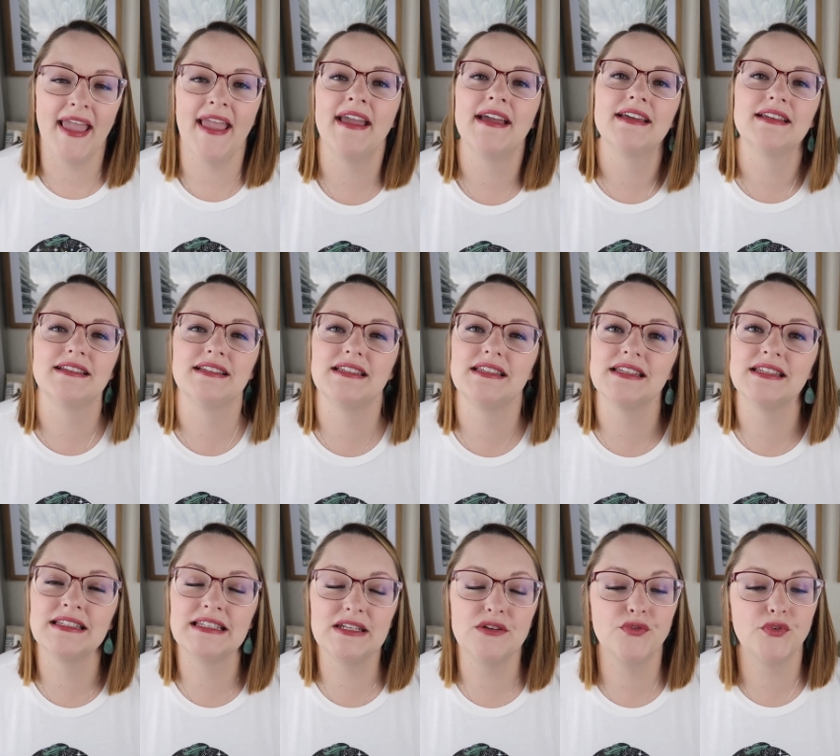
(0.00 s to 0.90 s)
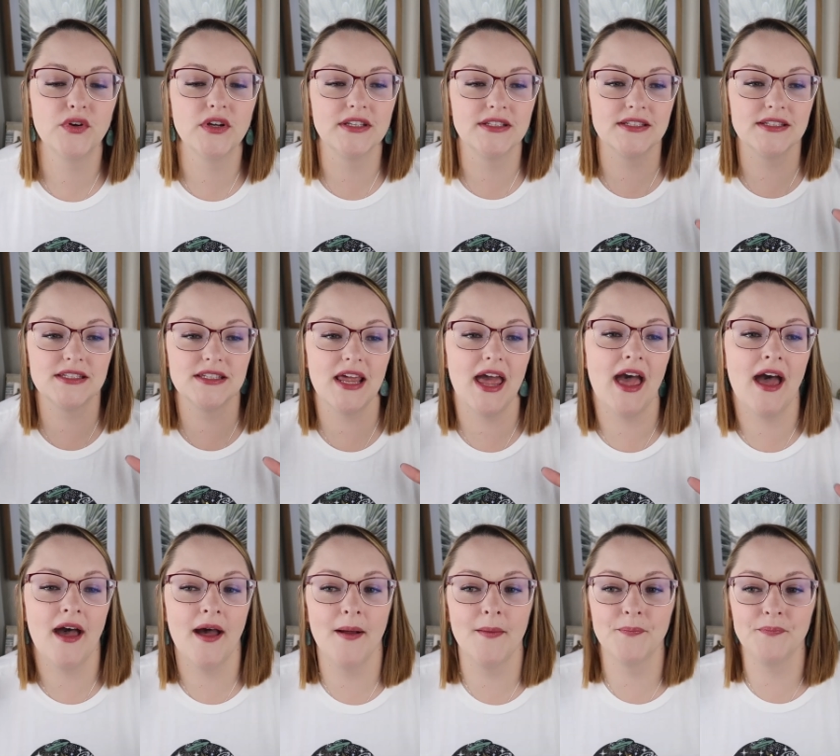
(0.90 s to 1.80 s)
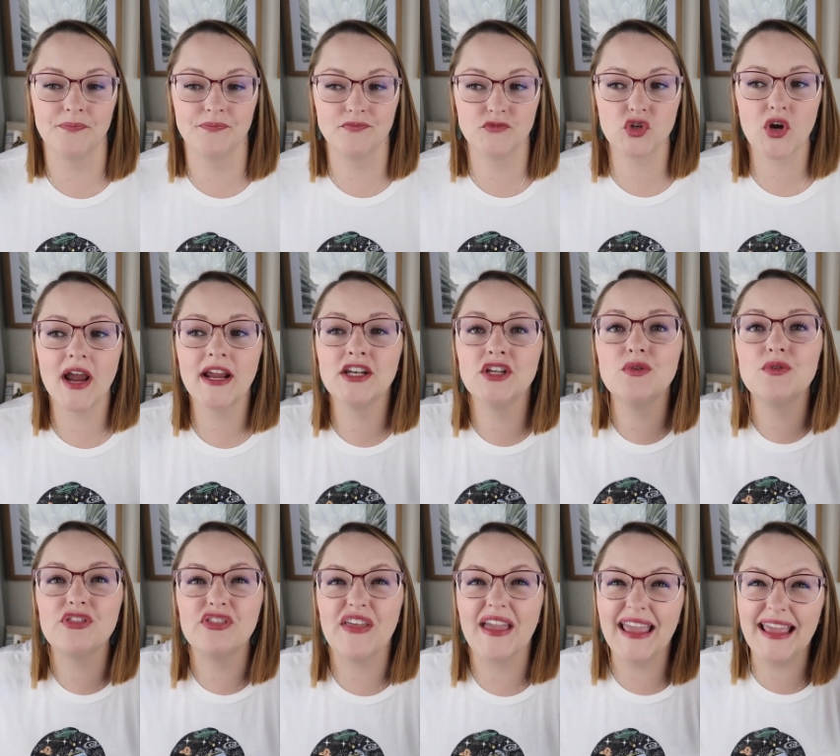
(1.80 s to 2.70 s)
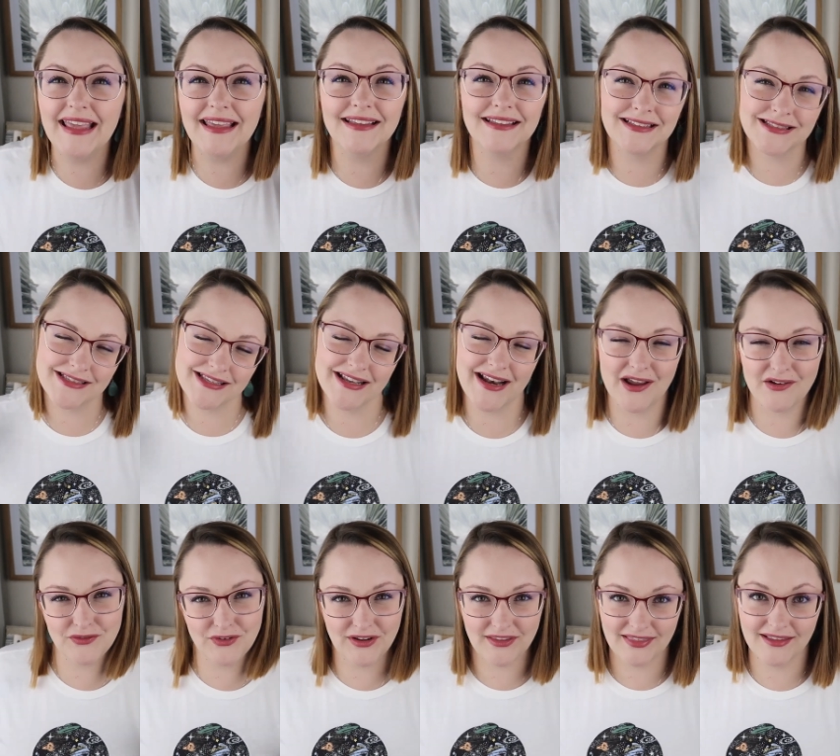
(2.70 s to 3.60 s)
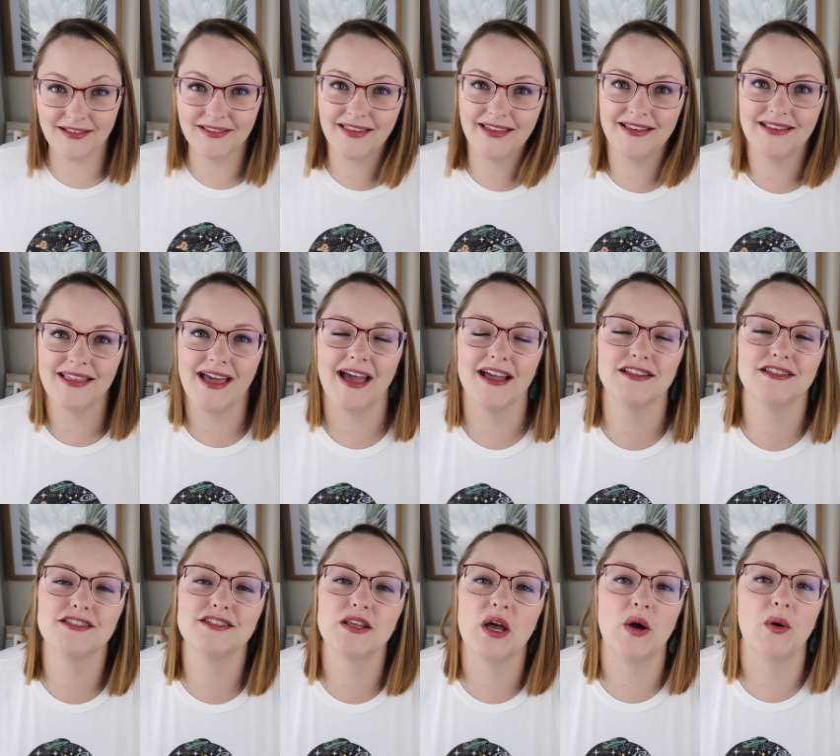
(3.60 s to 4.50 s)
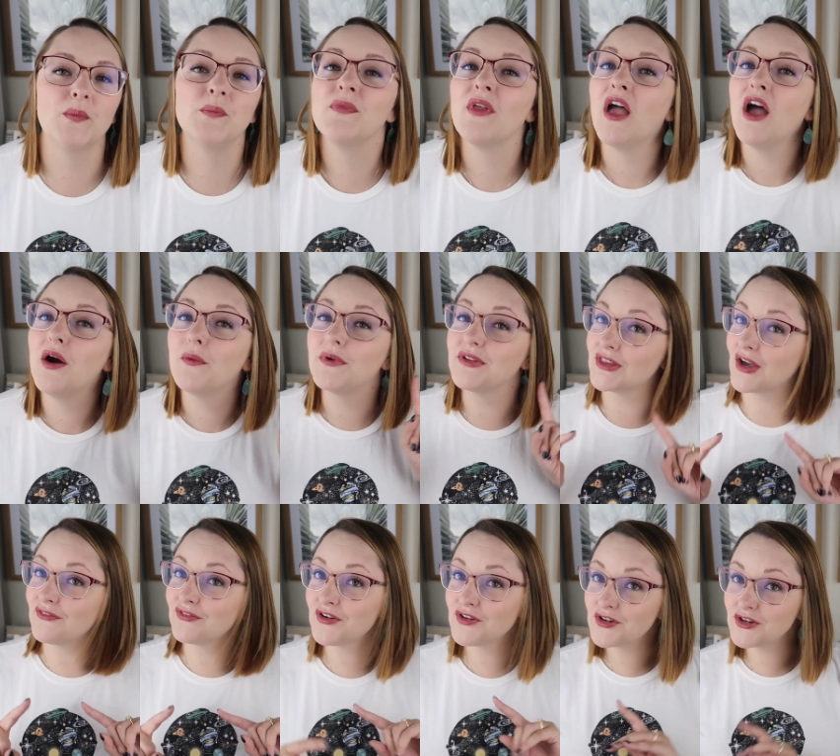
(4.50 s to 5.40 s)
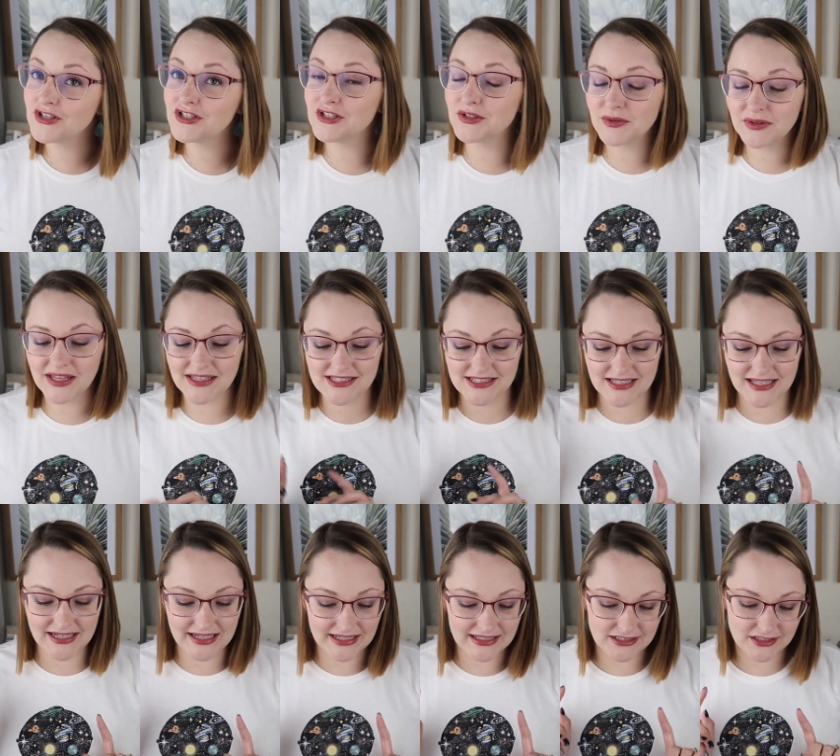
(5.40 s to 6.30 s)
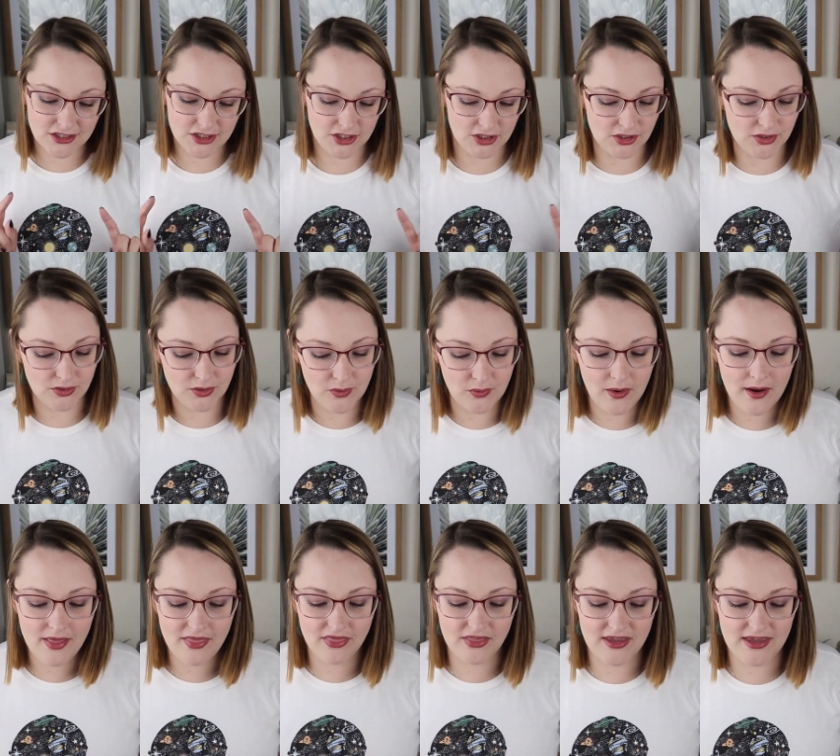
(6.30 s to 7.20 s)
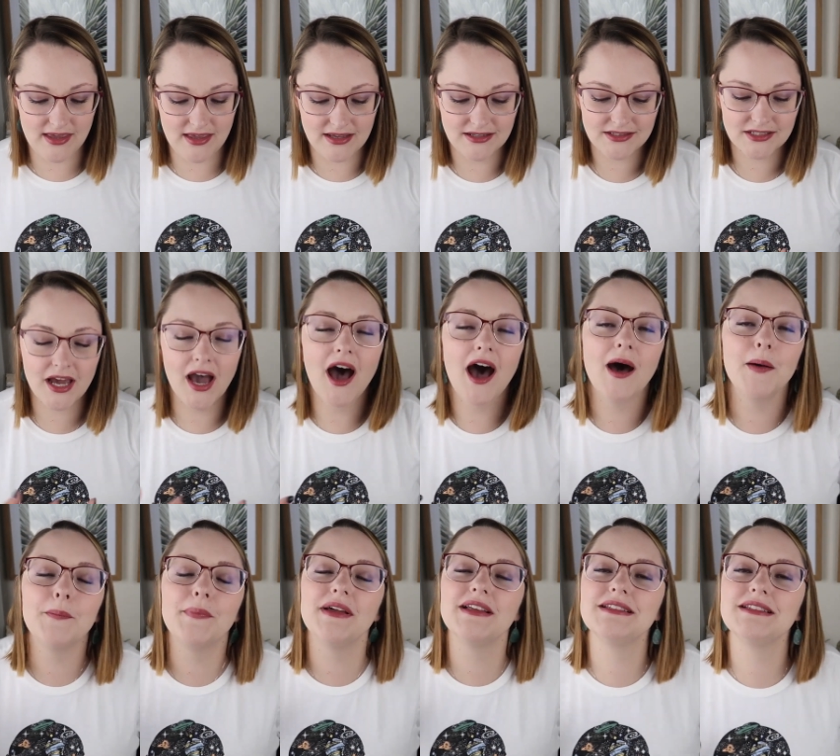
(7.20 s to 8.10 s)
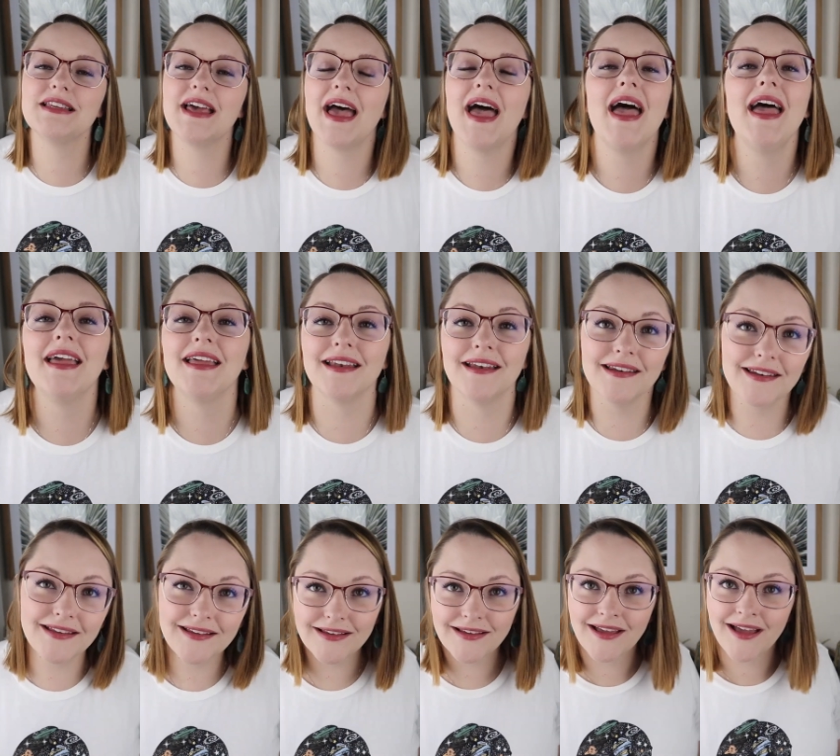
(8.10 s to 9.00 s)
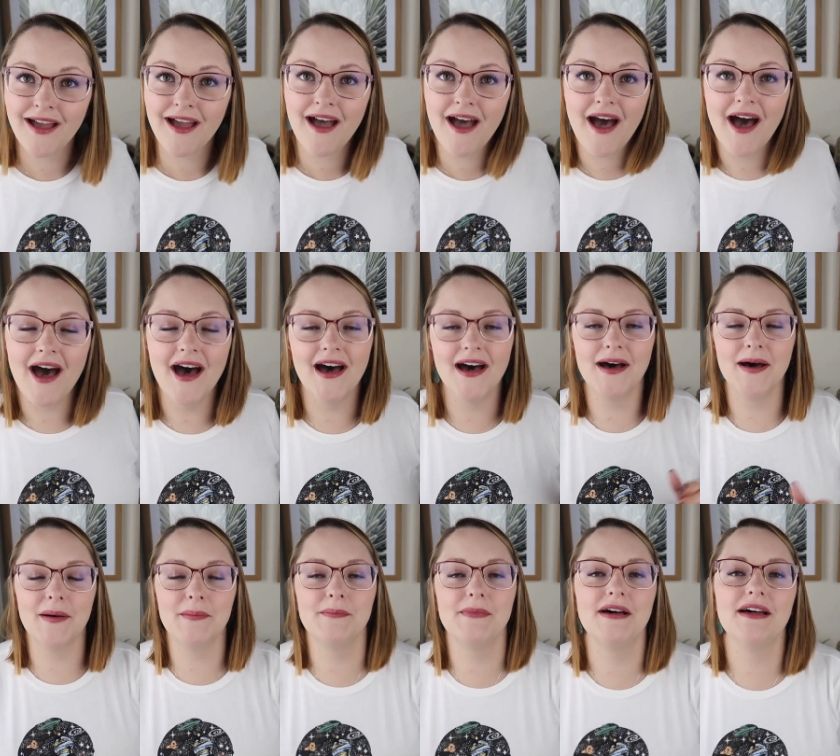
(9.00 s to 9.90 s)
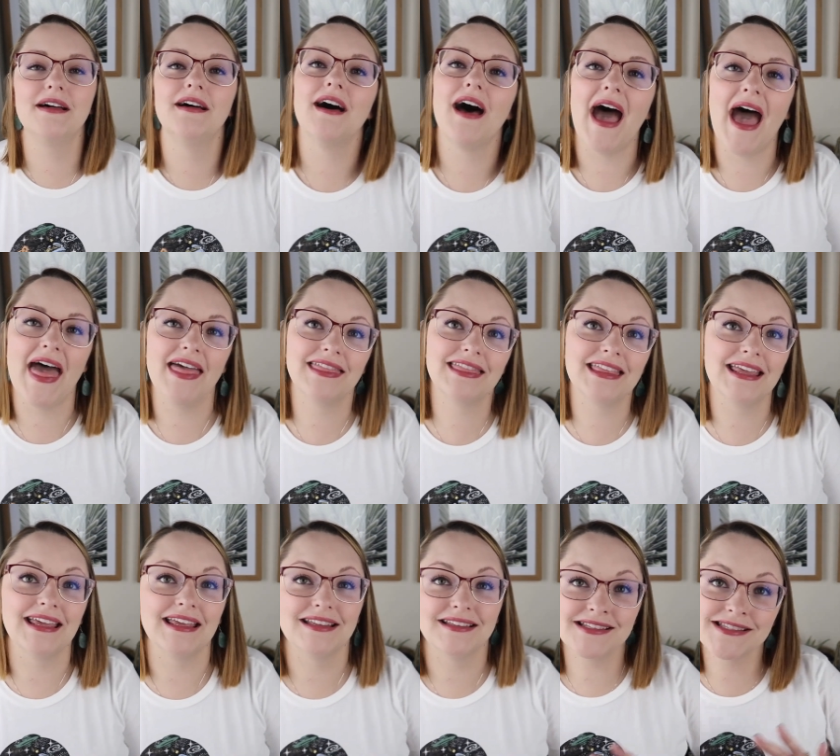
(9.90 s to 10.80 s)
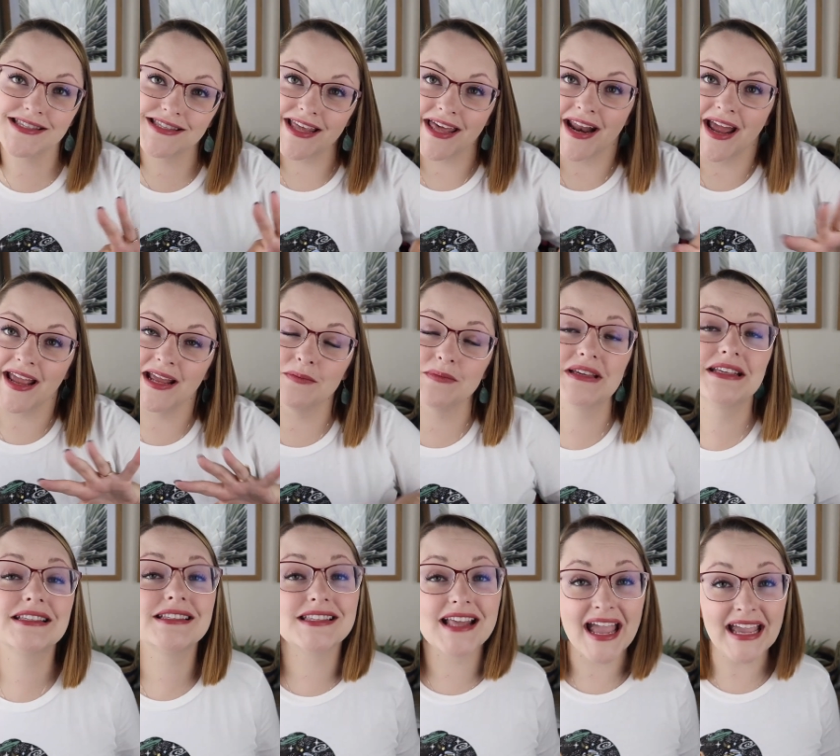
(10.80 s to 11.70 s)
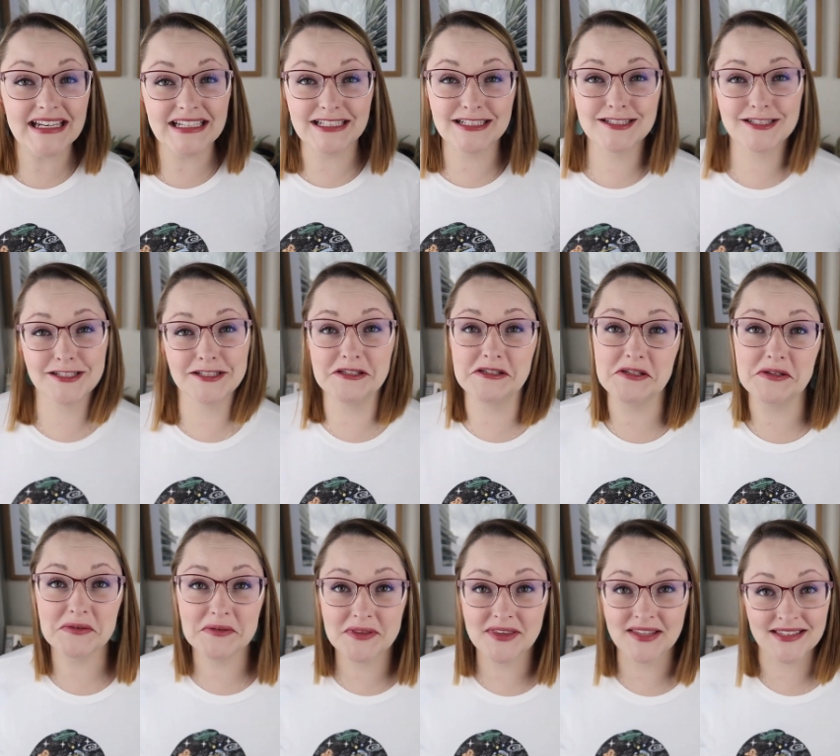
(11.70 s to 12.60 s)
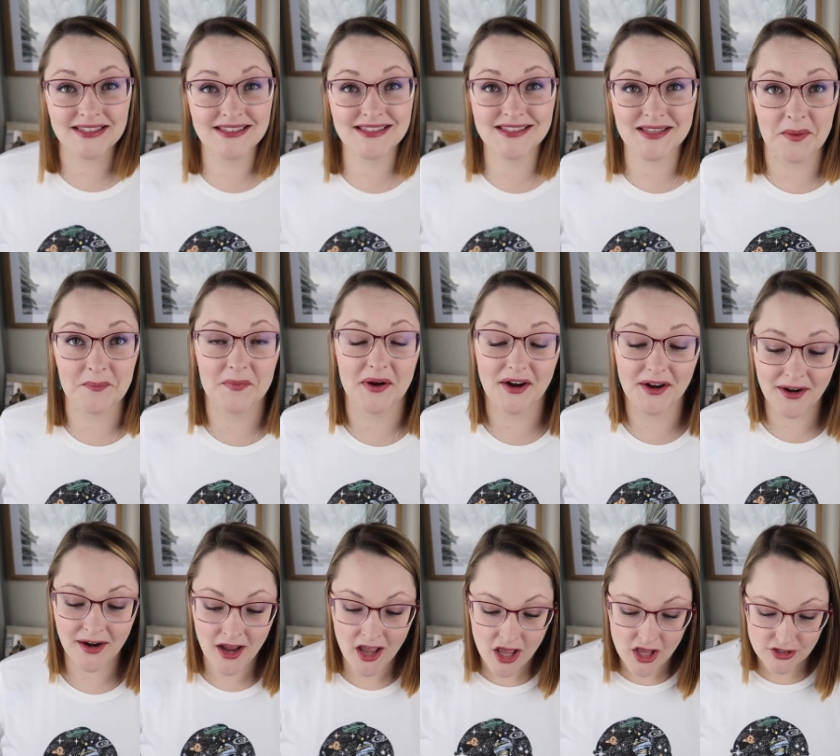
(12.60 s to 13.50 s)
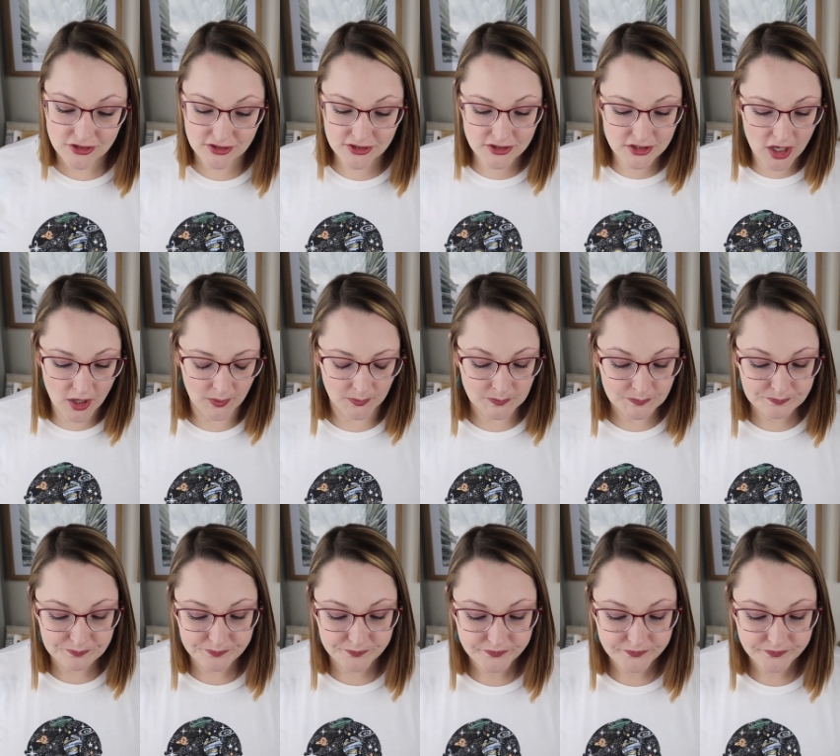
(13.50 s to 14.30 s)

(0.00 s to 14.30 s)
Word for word: and different, um, try new things and everything like that. So without further ado, let's get into the top ten um, things that I am excited to do this summer. So